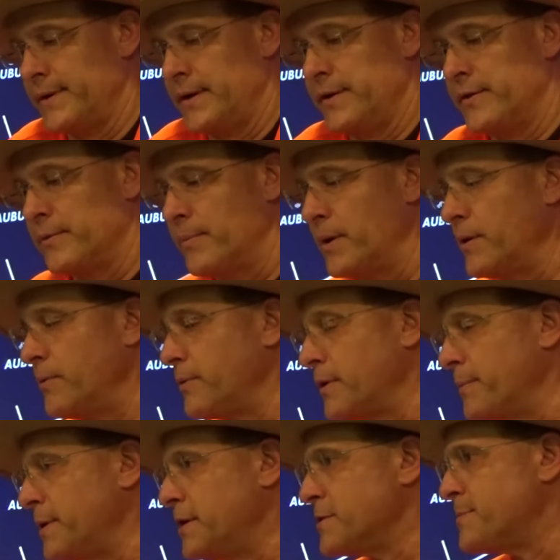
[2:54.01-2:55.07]
in the boat.
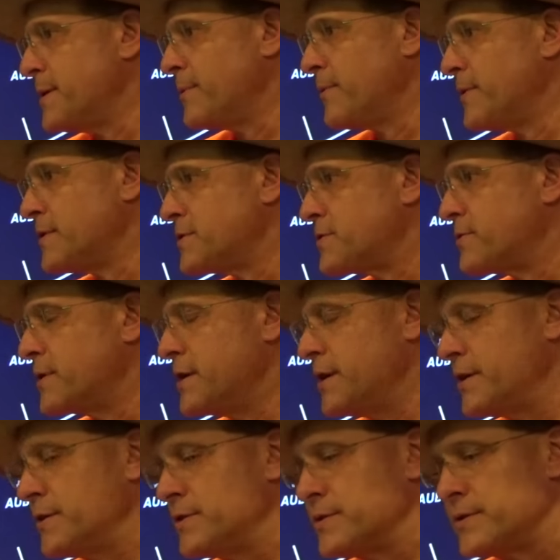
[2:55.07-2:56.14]
I mean, he's been with us three
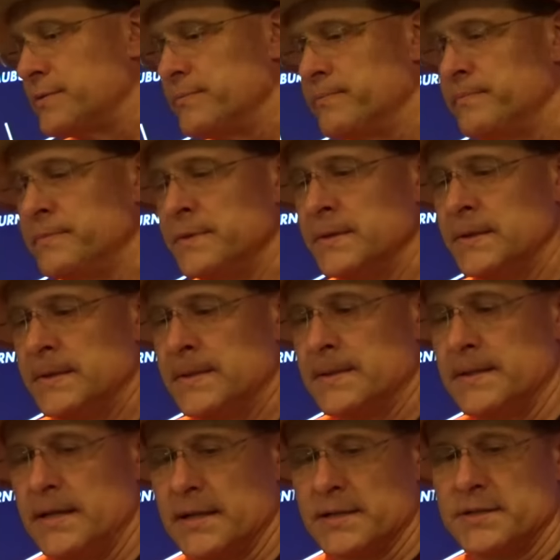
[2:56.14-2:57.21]
years, and
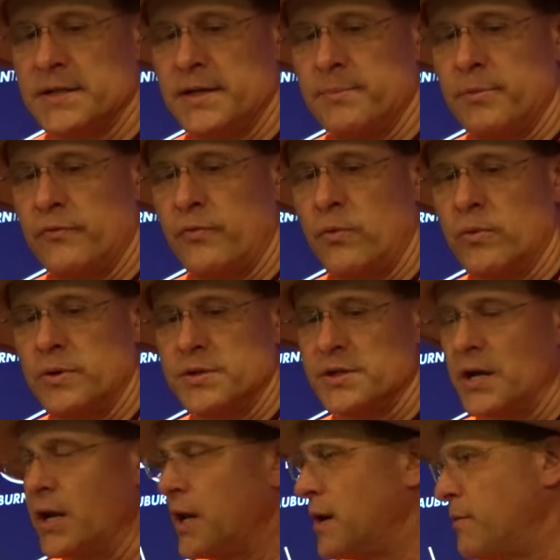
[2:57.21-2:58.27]
I said before, he's
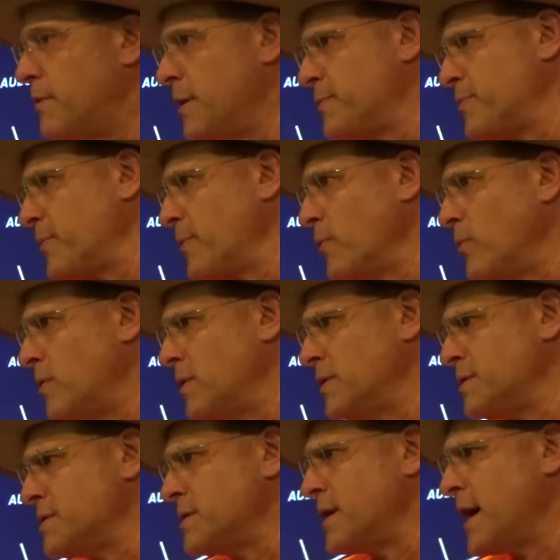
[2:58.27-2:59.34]
got a lot of reps with the
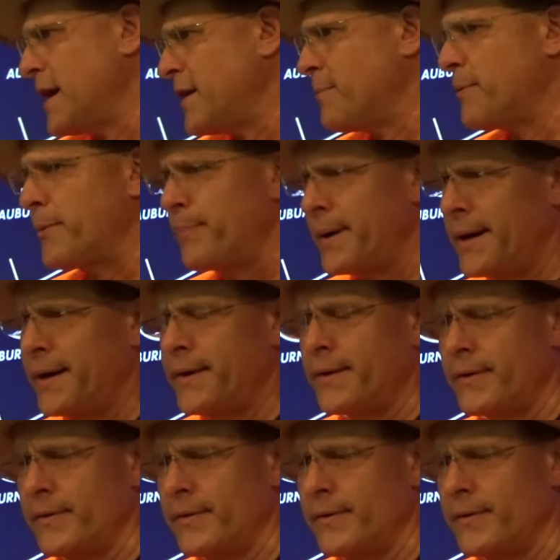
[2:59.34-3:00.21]
ones and had to prepare.